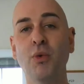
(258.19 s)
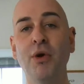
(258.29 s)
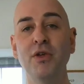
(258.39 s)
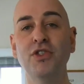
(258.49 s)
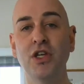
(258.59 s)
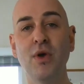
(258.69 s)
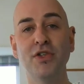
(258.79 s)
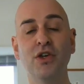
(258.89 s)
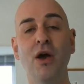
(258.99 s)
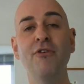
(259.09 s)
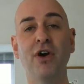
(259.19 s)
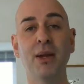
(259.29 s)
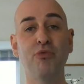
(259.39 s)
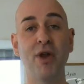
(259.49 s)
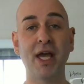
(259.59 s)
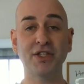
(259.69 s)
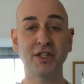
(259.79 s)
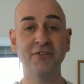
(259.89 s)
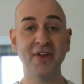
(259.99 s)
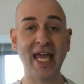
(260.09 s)
what you do is you go and find a brick that's going
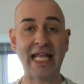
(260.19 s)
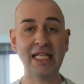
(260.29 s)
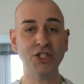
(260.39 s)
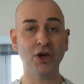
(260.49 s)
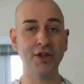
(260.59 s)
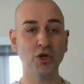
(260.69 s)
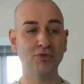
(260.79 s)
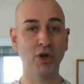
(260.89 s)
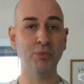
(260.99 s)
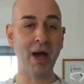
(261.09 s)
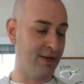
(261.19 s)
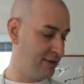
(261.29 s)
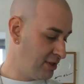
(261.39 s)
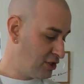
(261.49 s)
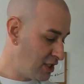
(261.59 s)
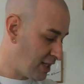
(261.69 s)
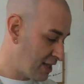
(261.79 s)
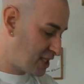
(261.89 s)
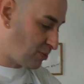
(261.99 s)
to fit inside your griddle pan, just like this